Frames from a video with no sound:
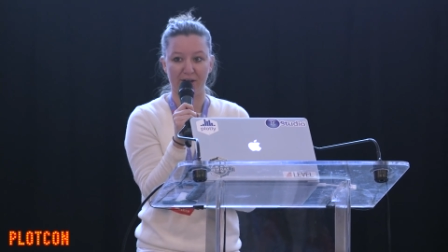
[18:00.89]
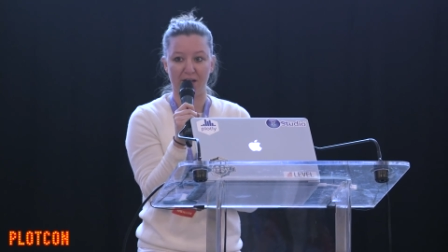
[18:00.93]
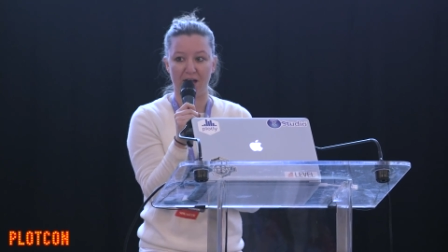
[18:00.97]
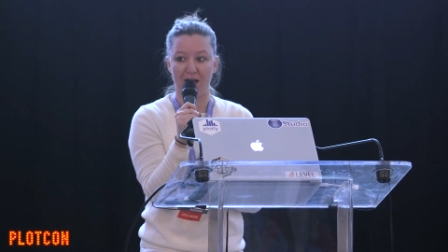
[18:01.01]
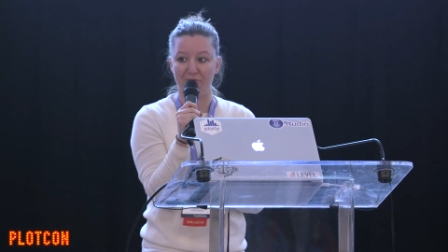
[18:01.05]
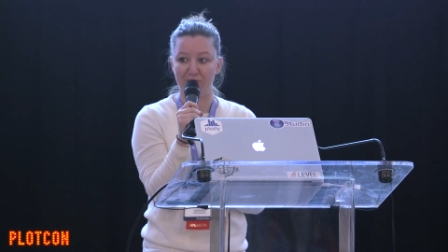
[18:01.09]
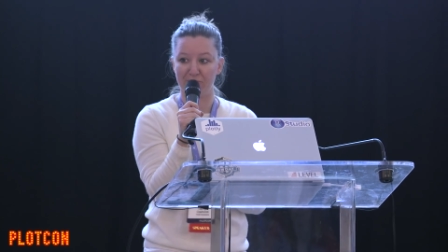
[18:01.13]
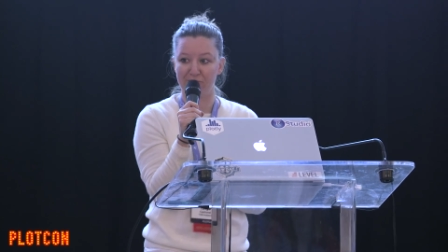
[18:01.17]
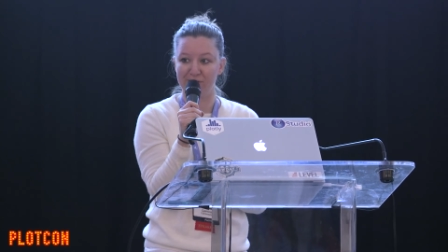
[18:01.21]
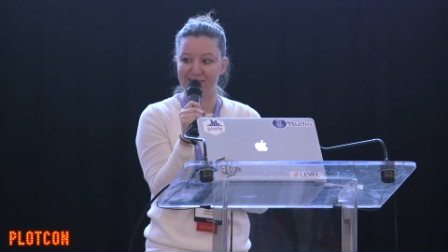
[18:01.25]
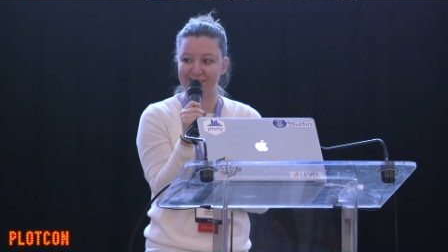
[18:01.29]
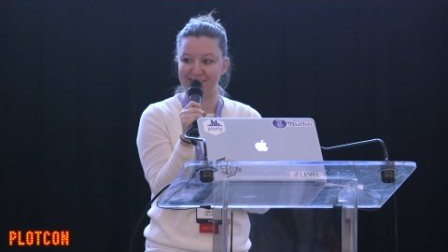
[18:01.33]

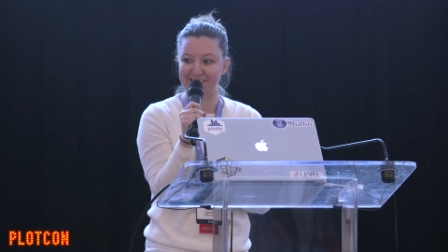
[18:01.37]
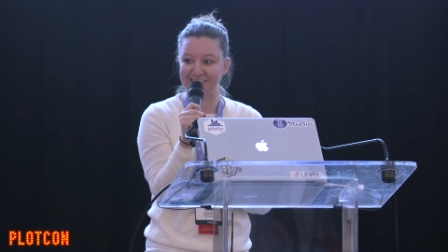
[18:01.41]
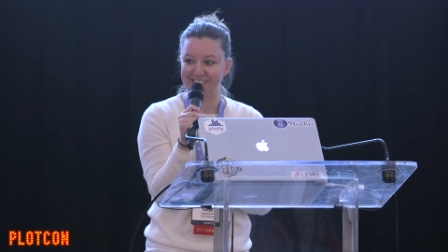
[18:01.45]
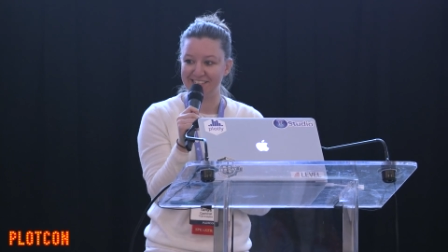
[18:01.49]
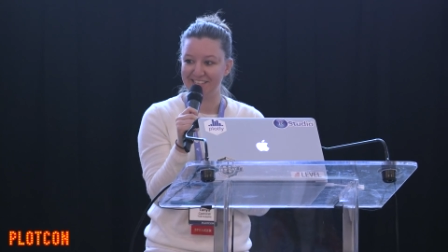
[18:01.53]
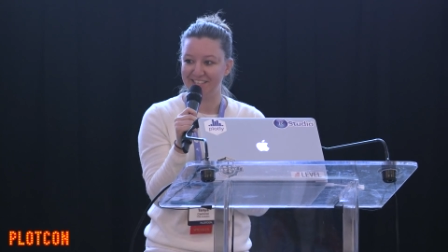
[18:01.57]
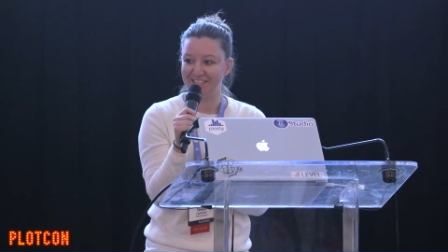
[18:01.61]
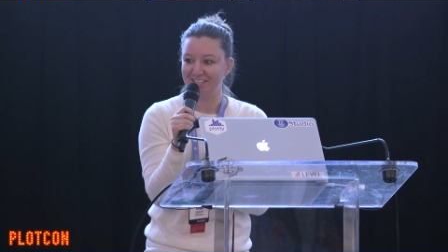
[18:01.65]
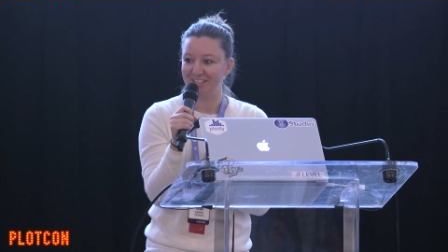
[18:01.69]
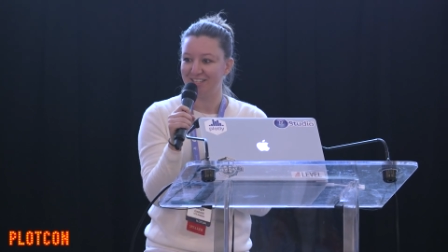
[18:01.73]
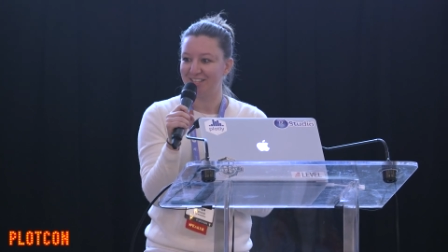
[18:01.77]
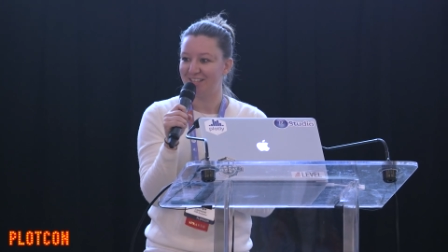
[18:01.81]
conference.
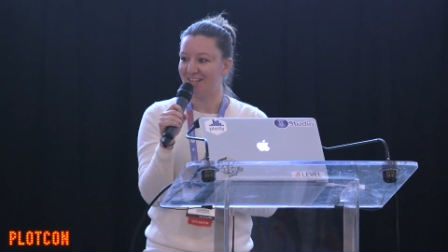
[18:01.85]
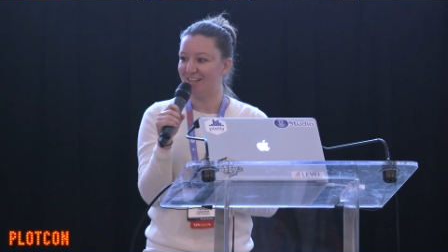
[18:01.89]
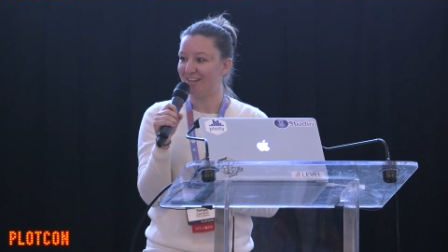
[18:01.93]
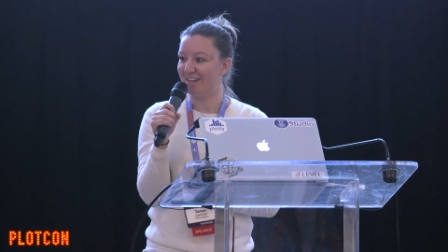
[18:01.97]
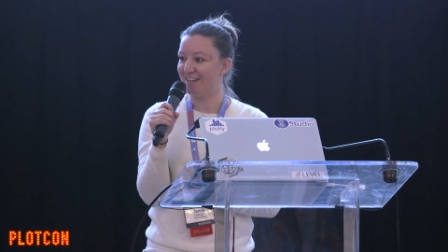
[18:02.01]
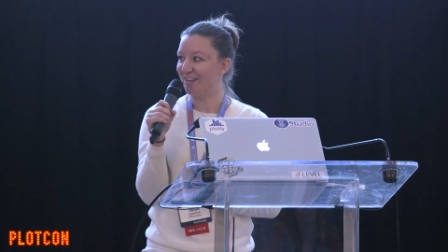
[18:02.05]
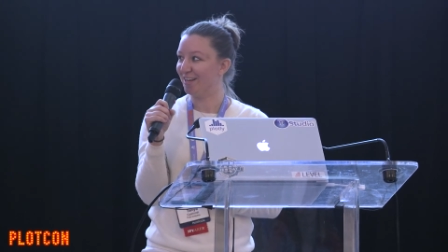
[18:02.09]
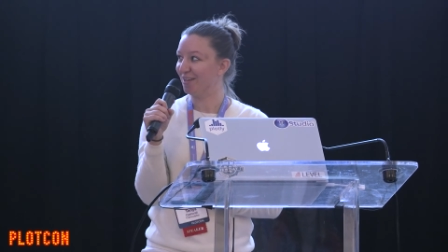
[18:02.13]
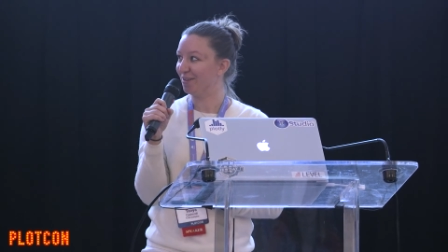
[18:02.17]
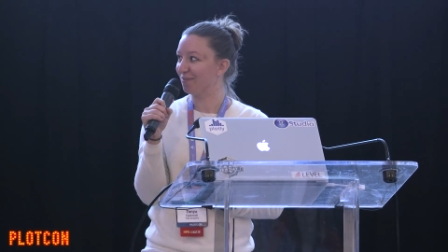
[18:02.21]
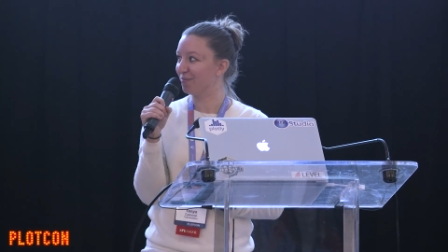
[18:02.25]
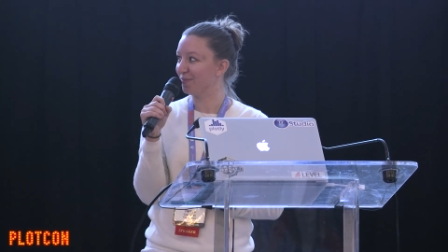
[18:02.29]

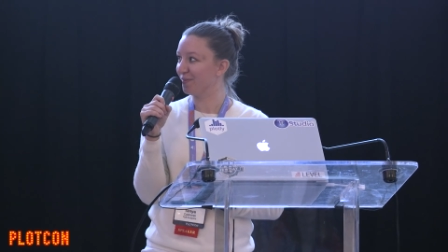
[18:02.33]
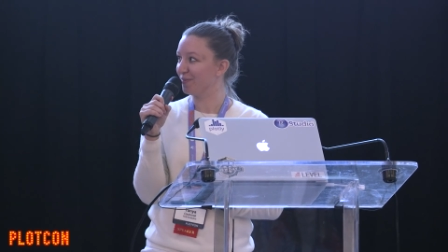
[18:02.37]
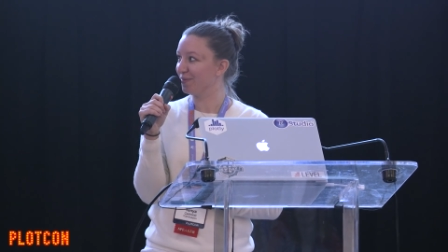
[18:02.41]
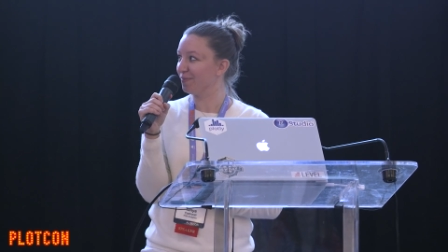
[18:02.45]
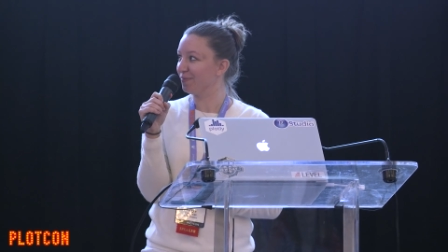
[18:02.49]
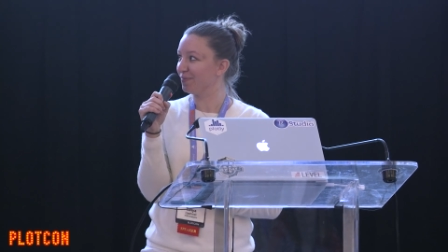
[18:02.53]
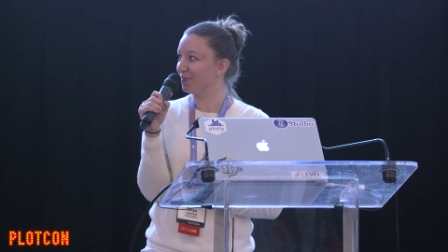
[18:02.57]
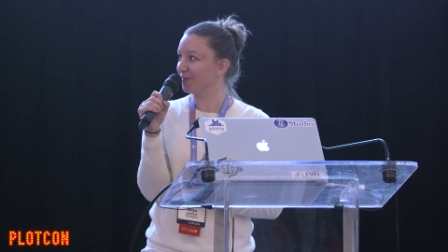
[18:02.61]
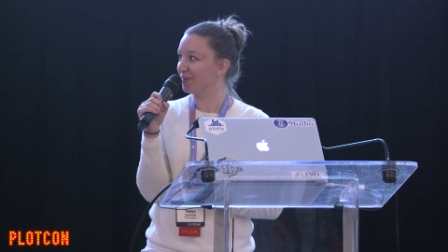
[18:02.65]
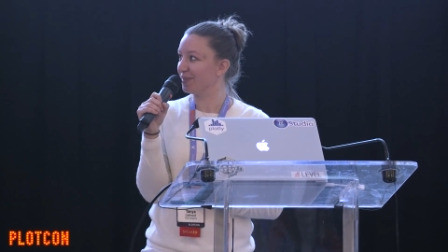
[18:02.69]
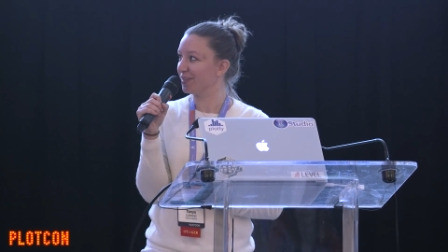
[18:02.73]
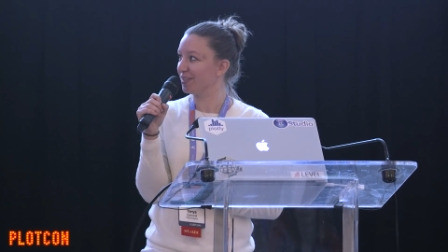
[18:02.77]

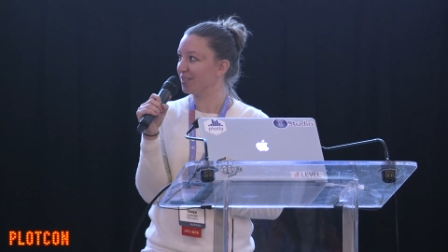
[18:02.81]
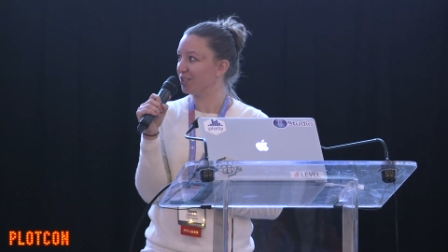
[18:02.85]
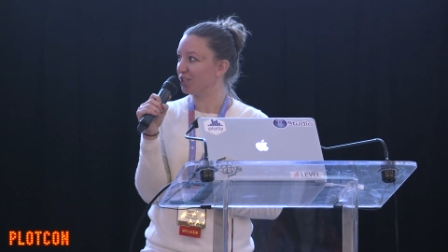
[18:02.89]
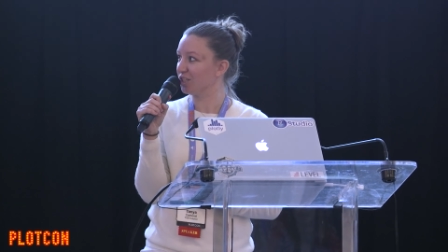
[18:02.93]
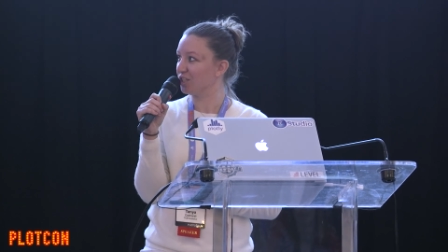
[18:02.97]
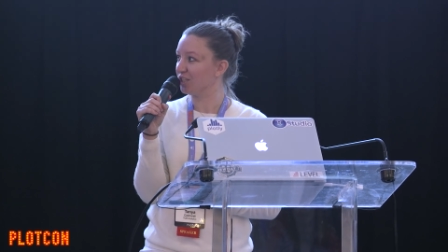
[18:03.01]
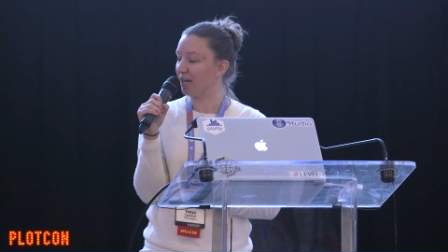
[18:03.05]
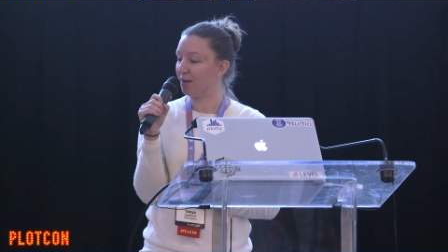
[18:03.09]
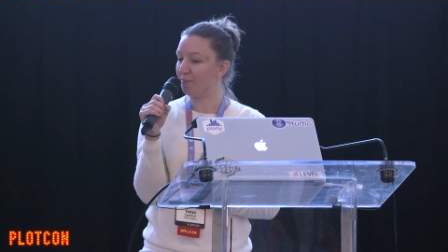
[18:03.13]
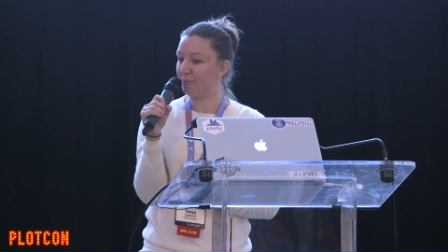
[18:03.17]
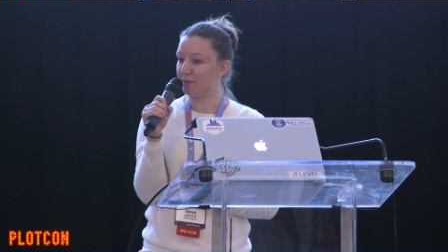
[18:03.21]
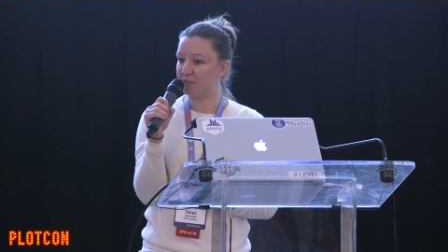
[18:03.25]

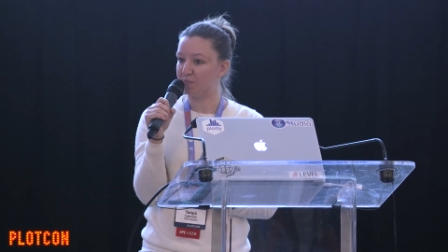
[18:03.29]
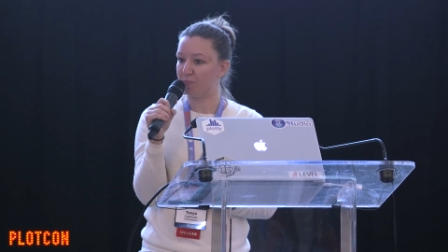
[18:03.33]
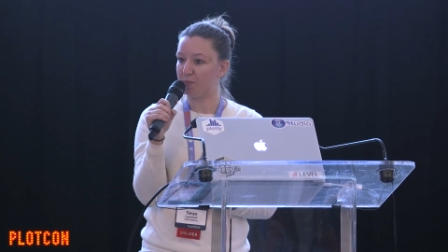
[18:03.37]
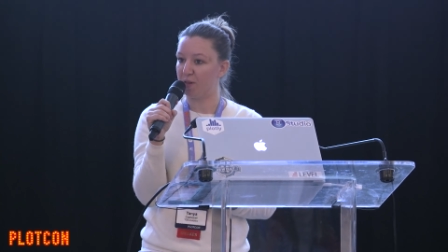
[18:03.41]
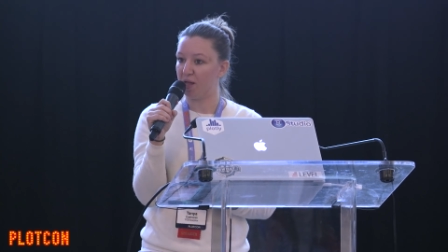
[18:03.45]
Shameless